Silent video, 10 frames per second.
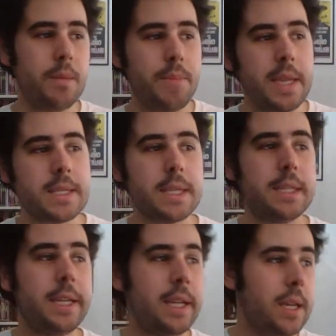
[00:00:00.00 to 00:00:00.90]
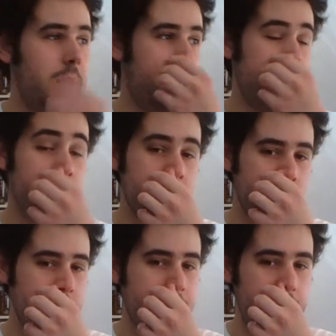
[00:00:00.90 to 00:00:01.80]
basically and it
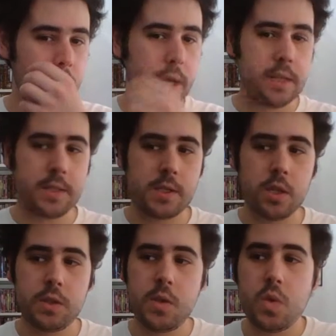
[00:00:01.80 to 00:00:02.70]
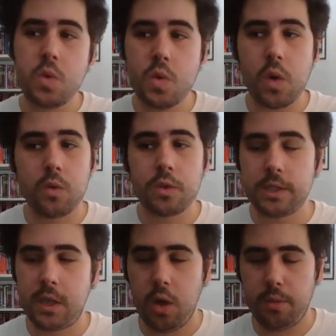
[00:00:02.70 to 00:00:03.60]
controls very well it's not too
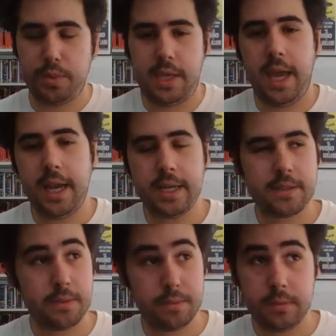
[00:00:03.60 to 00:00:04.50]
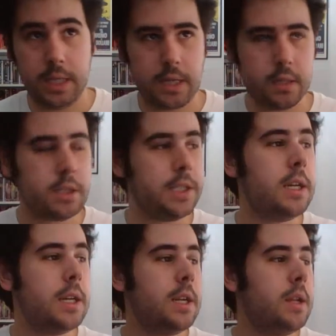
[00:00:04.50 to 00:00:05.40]
overly complicated luckily
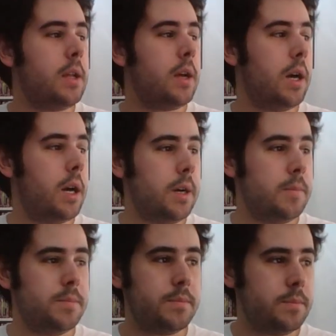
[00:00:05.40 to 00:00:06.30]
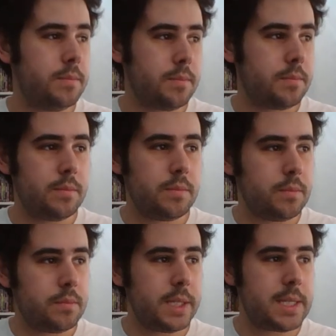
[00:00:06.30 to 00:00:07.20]
um,
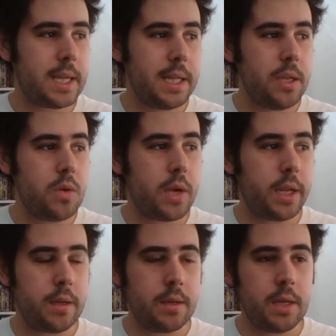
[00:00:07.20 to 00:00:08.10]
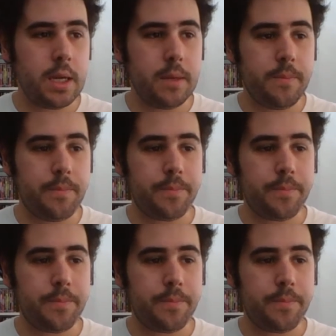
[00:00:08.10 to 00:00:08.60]
basically you can uh,